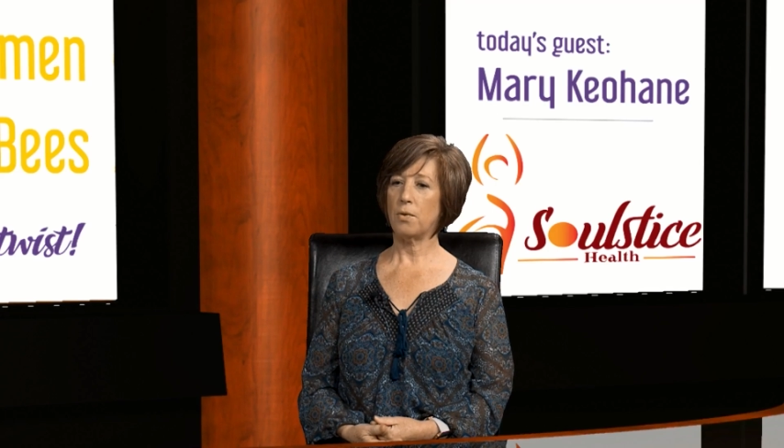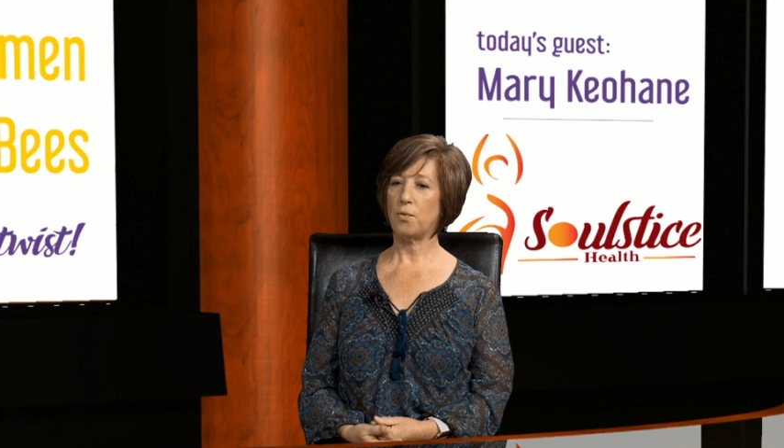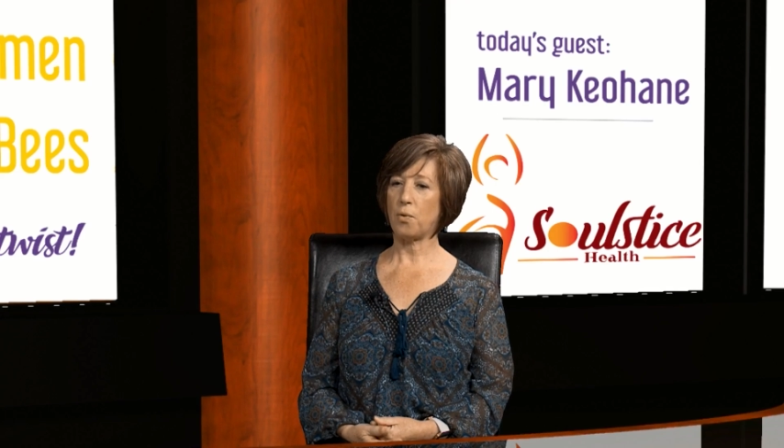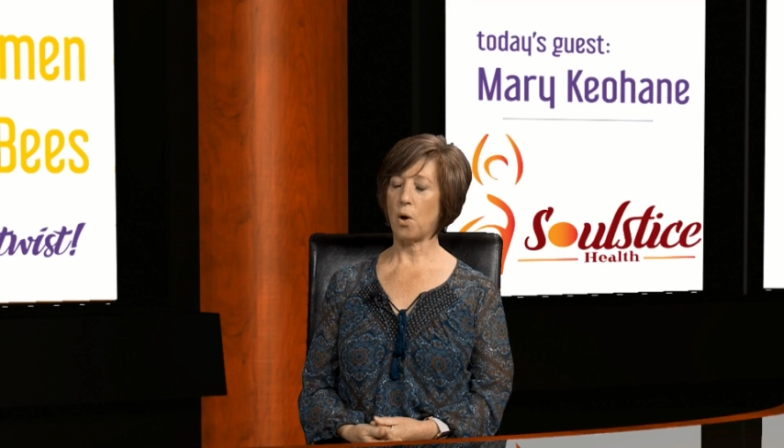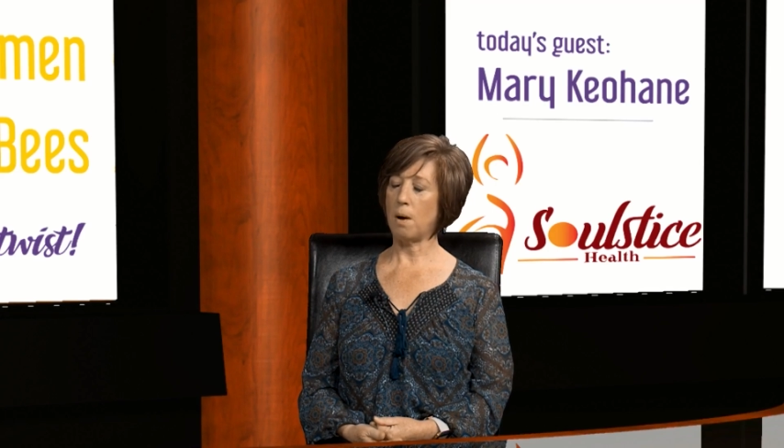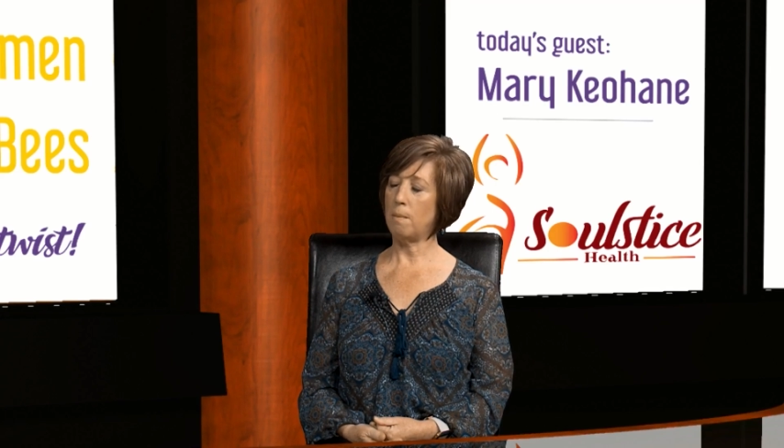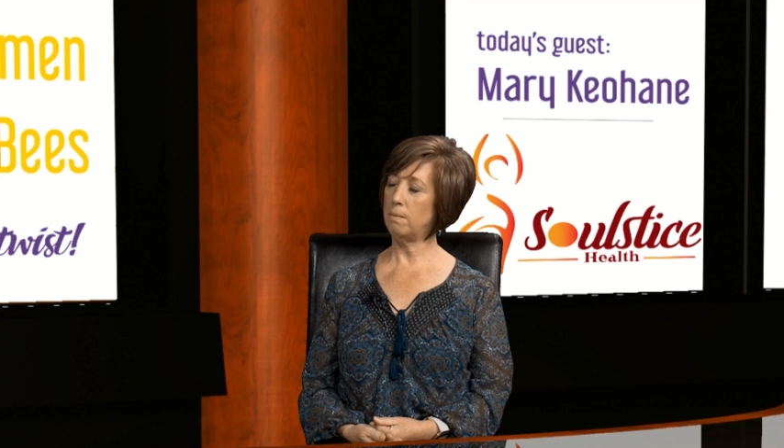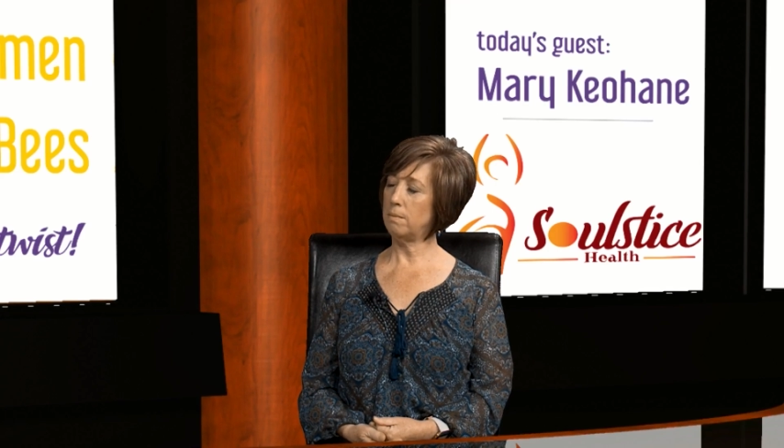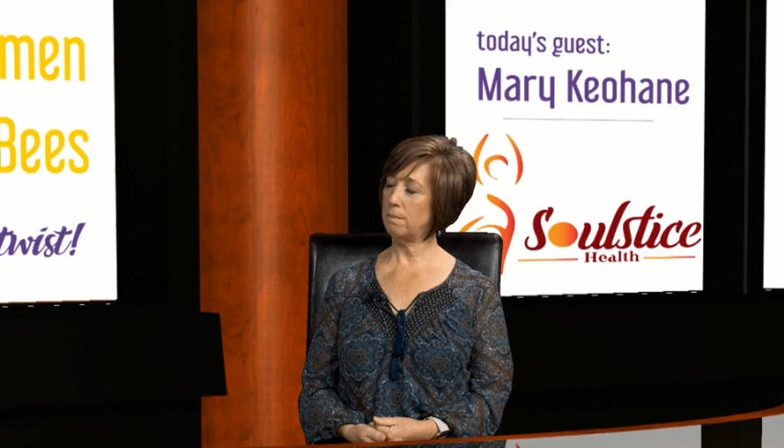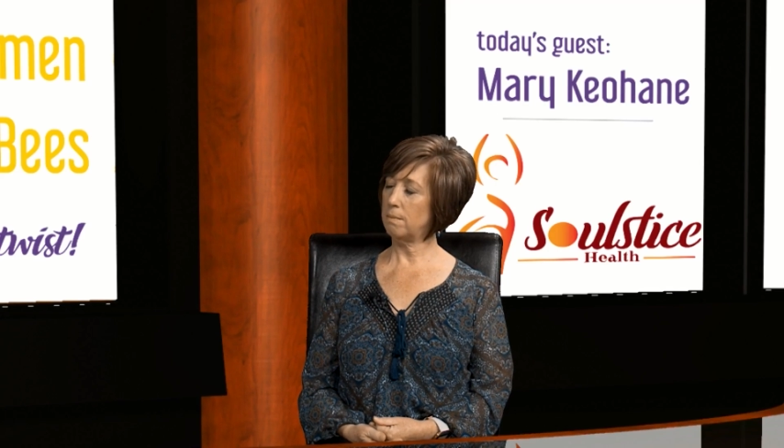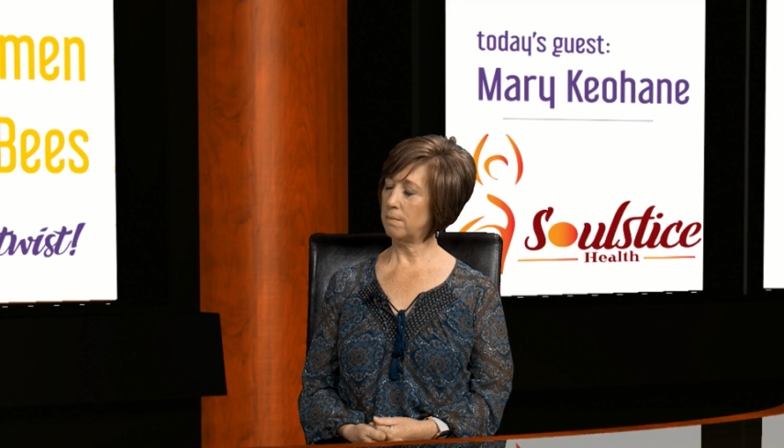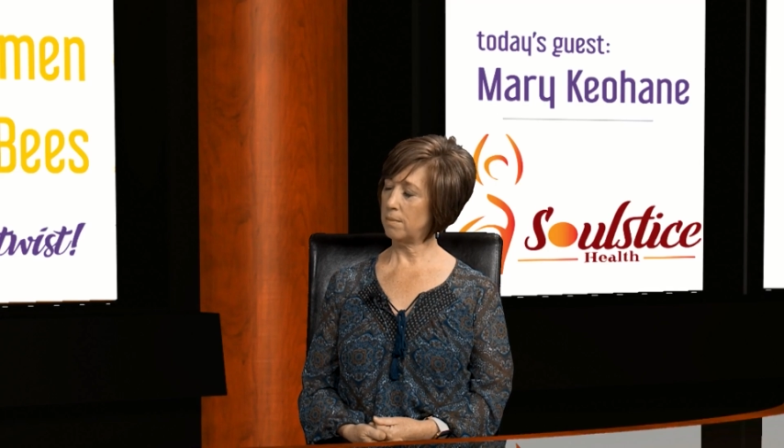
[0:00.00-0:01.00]

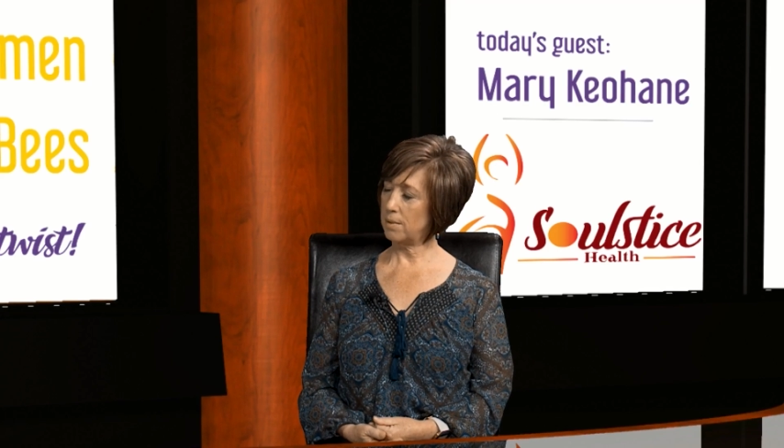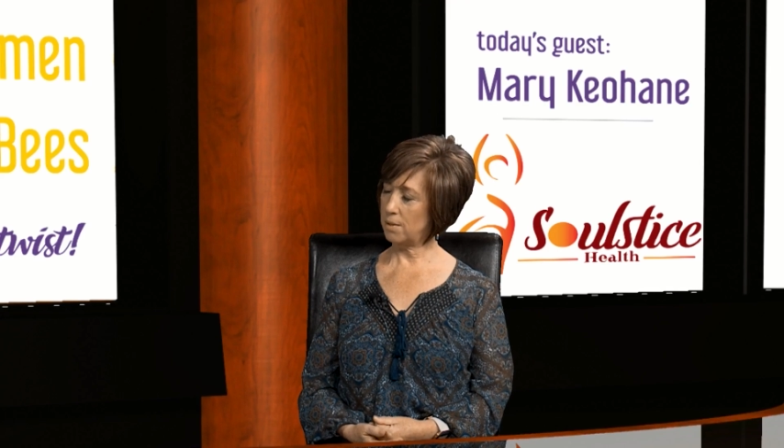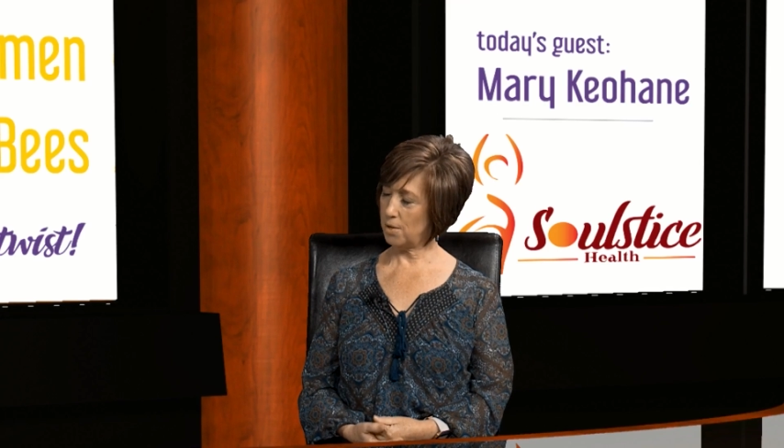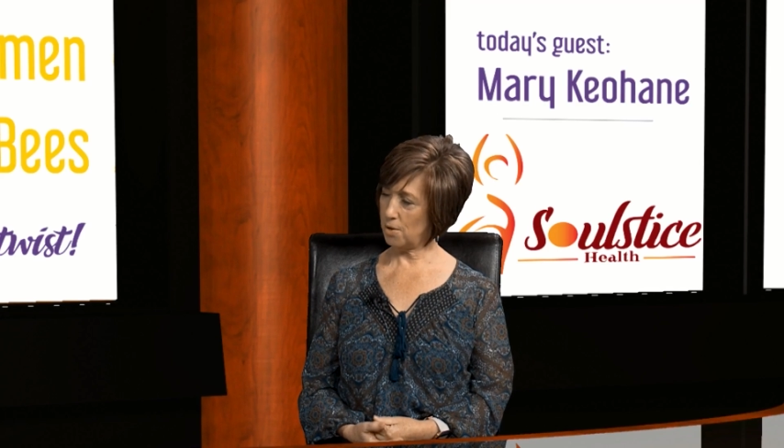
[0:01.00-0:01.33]
from the